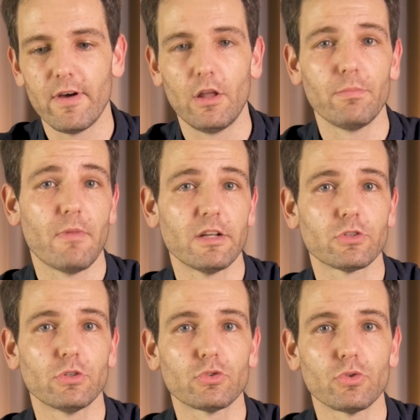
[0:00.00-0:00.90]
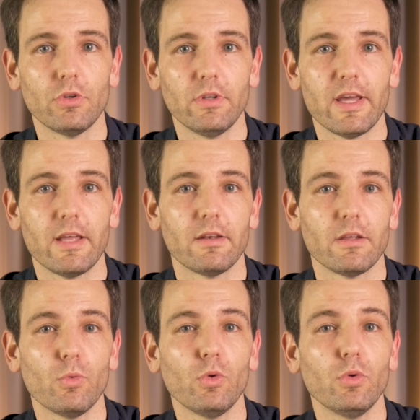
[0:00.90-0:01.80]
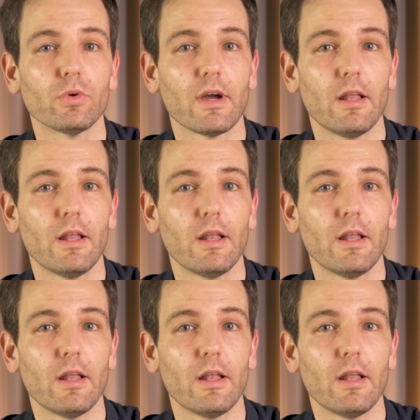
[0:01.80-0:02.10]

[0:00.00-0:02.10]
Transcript: a lot much control and it will look